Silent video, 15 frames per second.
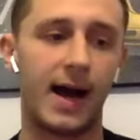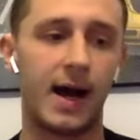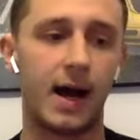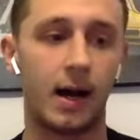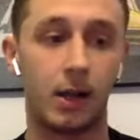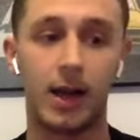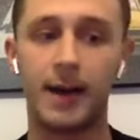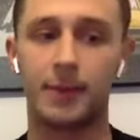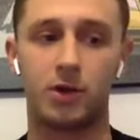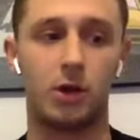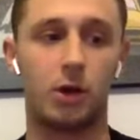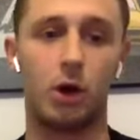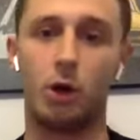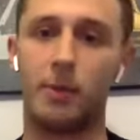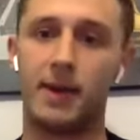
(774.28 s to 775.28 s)
I'll
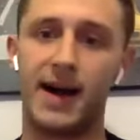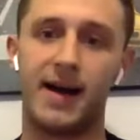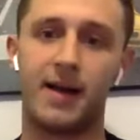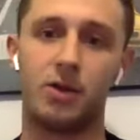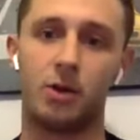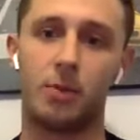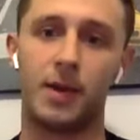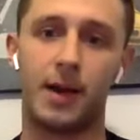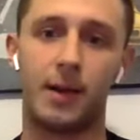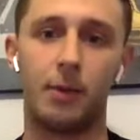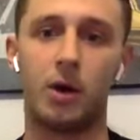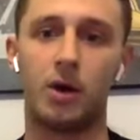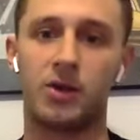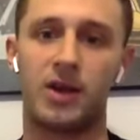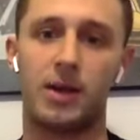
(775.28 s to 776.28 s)
absolutely hold my hands up, and I'm
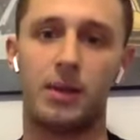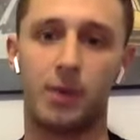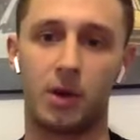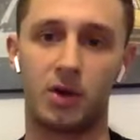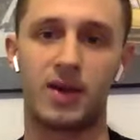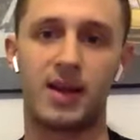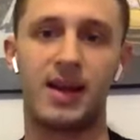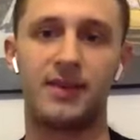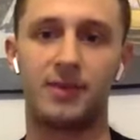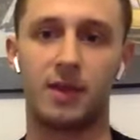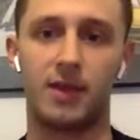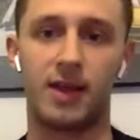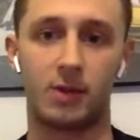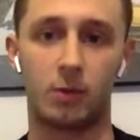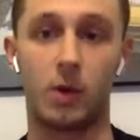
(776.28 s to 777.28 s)
not saying because I left her
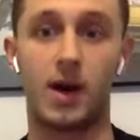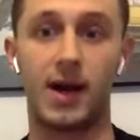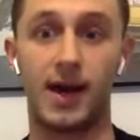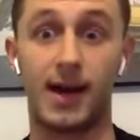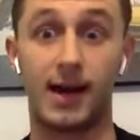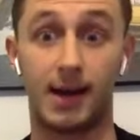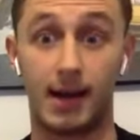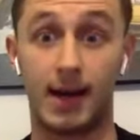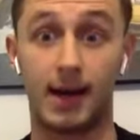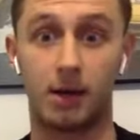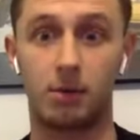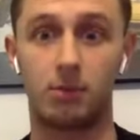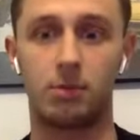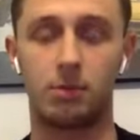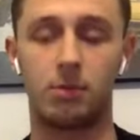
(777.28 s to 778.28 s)
that's why I
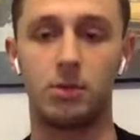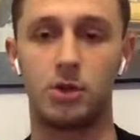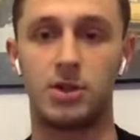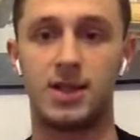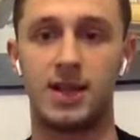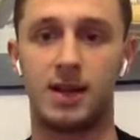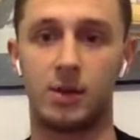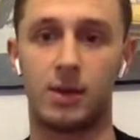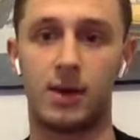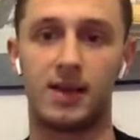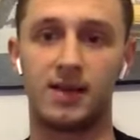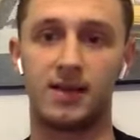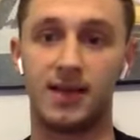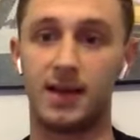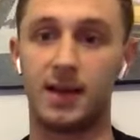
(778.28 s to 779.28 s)
did as well as
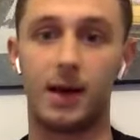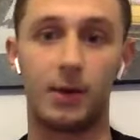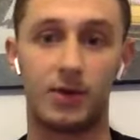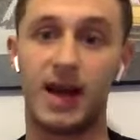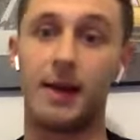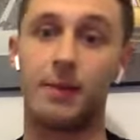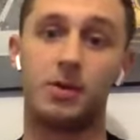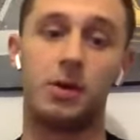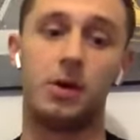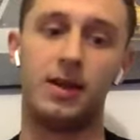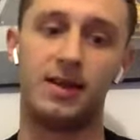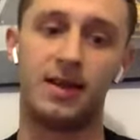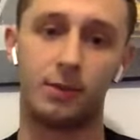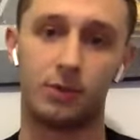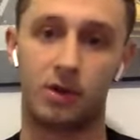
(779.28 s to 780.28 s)
I did. That was absolutely
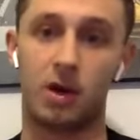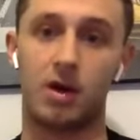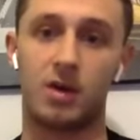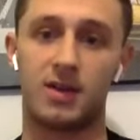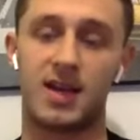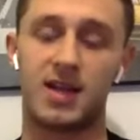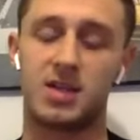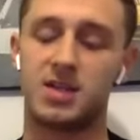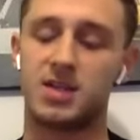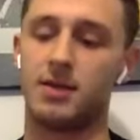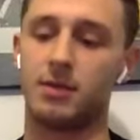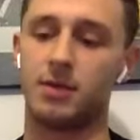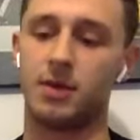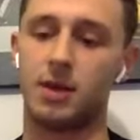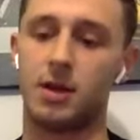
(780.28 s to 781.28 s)
down to her sessions and
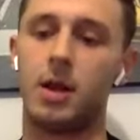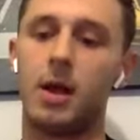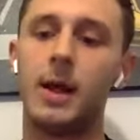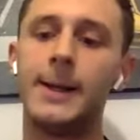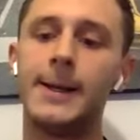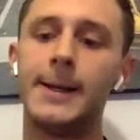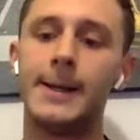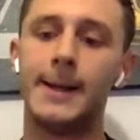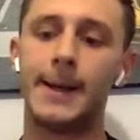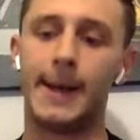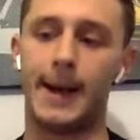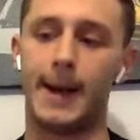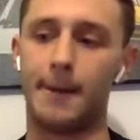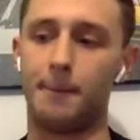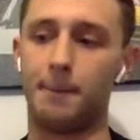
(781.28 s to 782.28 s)
everything.
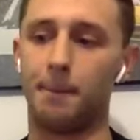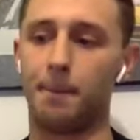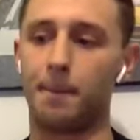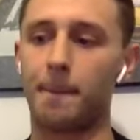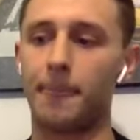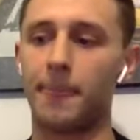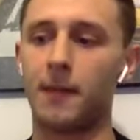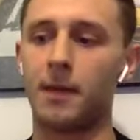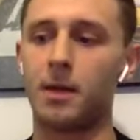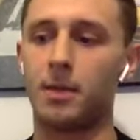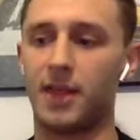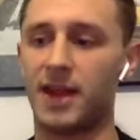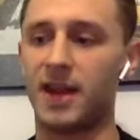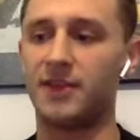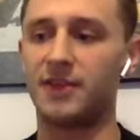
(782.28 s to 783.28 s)
But then